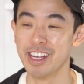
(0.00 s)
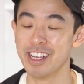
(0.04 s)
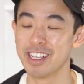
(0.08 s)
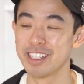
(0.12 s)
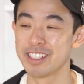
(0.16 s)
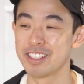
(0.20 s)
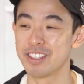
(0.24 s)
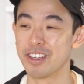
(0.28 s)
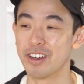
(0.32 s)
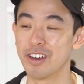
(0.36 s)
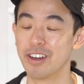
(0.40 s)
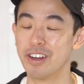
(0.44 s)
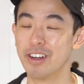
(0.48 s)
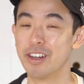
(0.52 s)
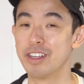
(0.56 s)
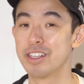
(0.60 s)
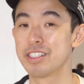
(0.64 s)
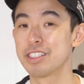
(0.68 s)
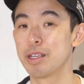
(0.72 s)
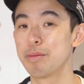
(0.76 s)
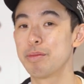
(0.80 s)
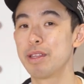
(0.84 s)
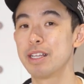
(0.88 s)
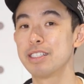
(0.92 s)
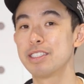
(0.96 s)
So
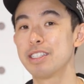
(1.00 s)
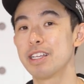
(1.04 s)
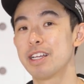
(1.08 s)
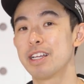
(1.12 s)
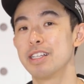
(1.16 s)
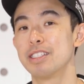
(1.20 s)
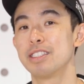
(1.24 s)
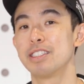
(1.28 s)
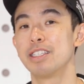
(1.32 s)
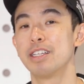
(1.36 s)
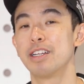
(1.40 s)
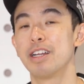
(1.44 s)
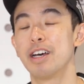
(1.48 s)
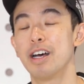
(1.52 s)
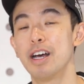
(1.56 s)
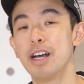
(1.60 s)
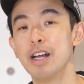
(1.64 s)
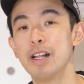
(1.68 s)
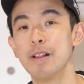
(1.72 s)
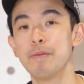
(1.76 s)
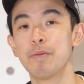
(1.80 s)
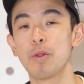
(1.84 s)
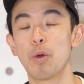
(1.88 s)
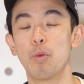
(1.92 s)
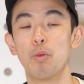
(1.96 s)
some things to consider:
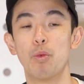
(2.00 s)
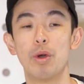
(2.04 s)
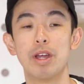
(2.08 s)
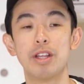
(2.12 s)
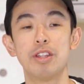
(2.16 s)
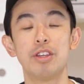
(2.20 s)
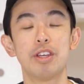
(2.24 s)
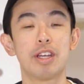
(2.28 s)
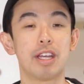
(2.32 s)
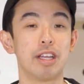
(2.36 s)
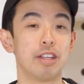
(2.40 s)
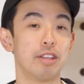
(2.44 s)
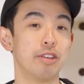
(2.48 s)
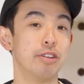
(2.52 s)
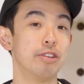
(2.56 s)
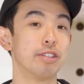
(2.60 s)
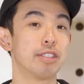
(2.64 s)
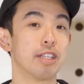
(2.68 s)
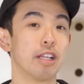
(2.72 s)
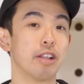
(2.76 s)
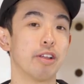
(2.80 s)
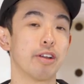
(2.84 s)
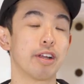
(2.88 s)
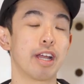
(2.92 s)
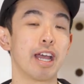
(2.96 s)
when you can use
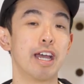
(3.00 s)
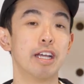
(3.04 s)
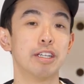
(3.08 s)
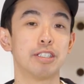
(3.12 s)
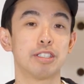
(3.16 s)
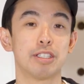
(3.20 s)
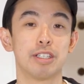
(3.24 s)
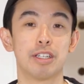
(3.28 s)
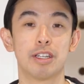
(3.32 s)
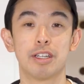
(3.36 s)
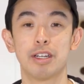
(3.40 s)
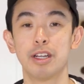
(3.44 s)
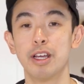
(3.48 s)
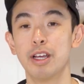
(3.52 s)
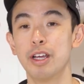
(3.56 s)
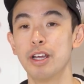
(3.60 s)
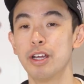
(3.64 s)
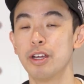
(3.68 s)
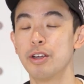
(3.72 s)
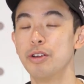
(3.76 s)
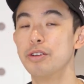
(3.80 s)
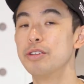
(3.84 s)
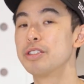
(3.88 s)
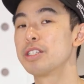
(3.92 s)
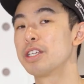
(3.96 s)
the location,
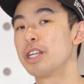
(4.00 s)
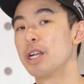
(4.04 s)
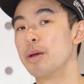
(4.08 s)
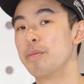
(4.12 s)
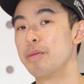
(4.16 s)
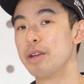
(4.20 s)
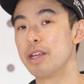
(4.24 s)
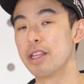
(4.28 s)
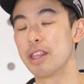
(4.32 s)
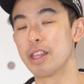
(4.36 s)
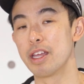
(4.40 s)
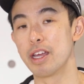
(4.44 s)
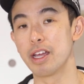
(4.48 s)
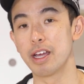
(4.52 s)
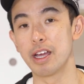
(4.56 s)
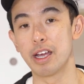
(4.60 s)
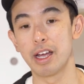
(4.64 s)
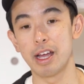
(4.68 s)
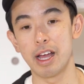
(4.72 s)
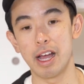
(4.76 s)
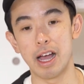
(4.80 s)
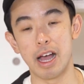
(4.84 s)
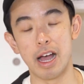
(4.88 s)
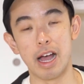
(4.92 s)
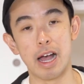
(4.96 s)
who's going to be
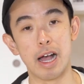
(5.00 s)
there,